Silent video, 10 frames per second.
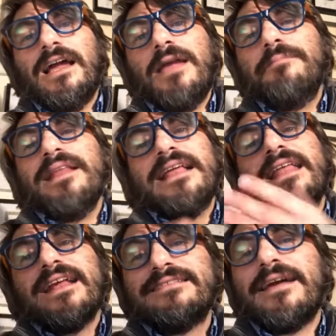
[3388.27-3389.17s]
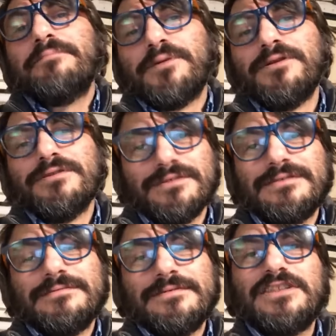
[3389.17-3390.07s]
made that example,
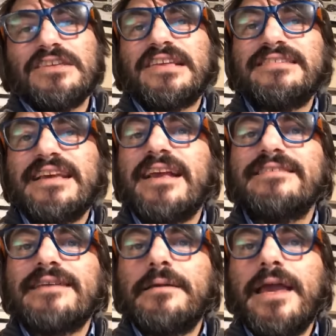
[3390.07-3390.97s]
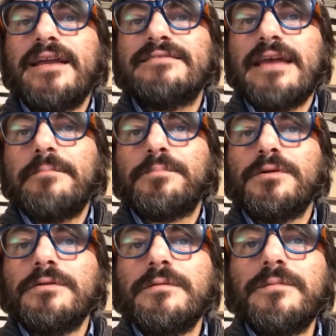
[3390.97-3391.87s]
just as an example.